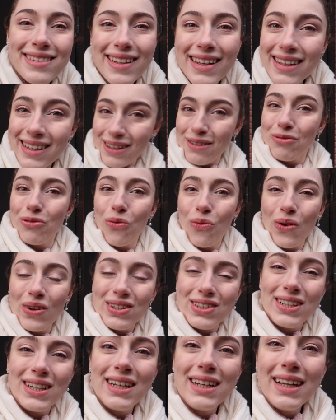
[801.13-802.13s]
I made a
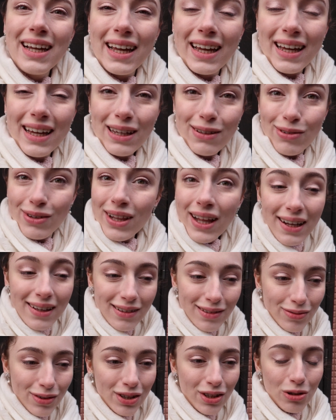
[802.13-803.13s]
video about Ritsurin
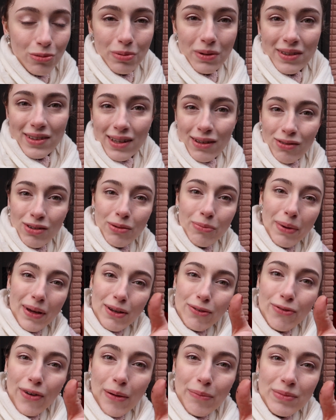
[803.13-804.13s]
Koen in Kagawa
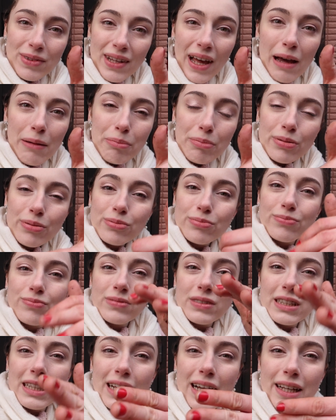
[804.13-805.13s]
a few
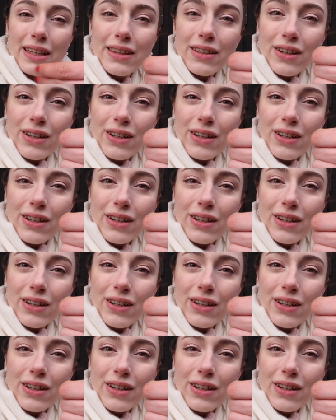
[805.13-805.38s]
weeks ago,